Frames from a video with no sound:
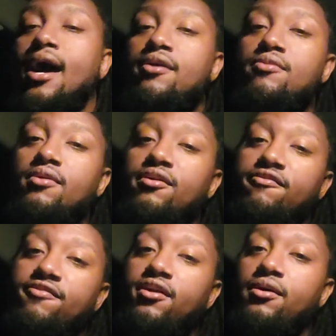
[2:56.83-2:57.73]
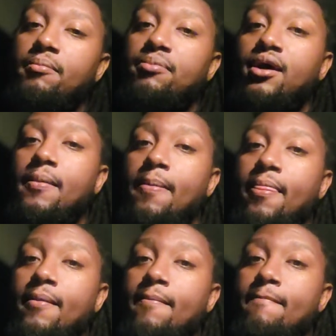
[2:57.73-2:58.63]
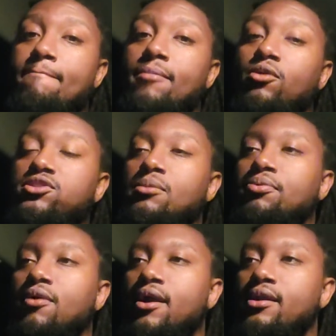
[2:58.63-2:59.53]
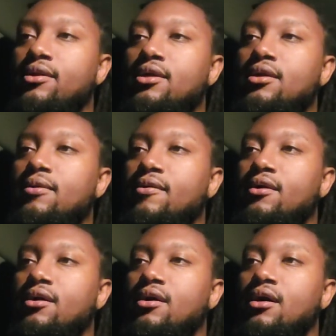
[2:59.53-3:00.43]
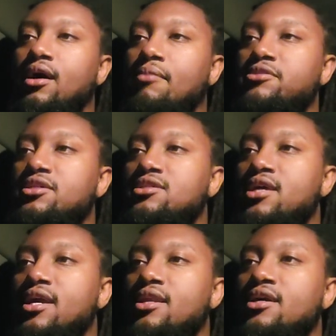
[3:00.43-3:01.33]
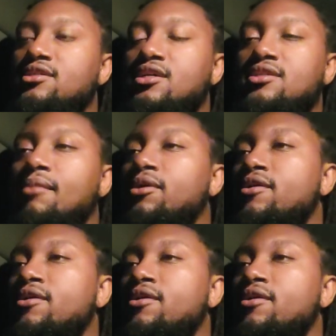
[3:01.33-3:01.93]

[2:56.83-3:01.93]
how you really feeling. But most importantly, I'm just saying this because I'm